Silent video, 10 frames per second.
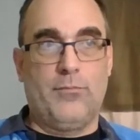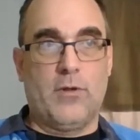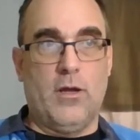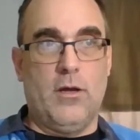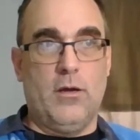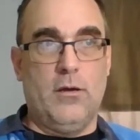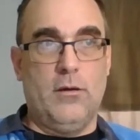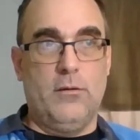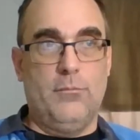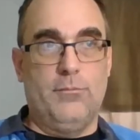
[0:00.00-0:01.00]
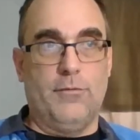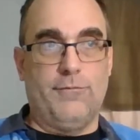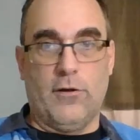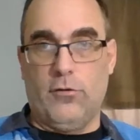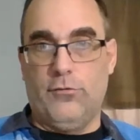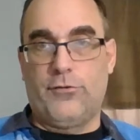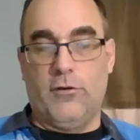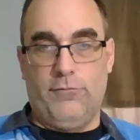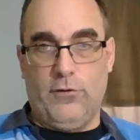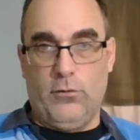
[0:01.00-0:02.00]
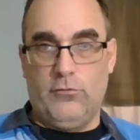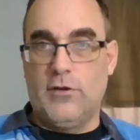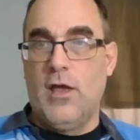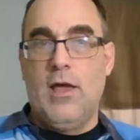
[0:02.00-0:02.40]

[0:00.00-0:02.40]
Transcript: uh, befuddled, confused,